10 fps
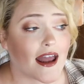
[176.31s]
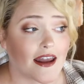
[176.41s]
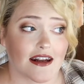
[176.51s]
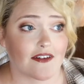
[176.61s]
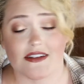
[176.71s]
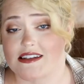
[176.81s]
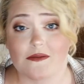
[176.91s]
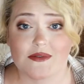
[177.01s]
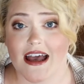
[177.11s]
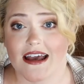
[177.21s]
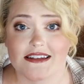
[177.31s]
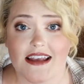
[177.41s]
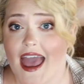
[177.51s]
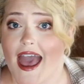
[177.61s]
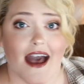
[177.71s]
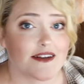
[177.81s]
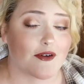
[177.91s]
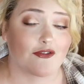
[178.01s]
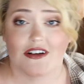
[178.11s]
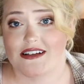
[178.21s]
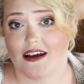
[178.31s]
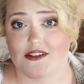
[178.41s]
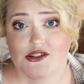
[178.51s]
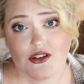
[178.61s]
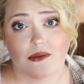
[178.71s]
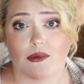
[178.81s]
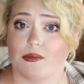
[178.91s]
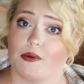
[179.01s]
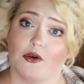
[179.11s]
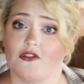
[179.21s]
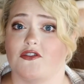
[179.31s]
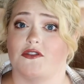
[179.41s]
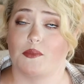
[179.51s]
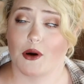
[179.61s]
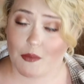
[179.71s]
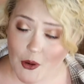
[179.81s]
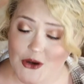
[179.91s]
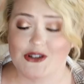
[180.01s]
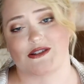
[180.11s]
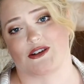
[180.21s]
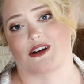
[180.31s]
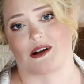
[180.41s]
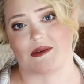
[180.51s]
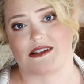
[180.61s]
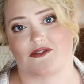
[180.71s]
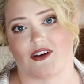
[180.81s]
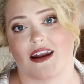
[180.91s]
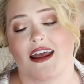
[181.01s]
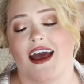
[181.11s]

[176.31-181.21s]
I could have the same size as my friend down the street, but our proportions are going to be different.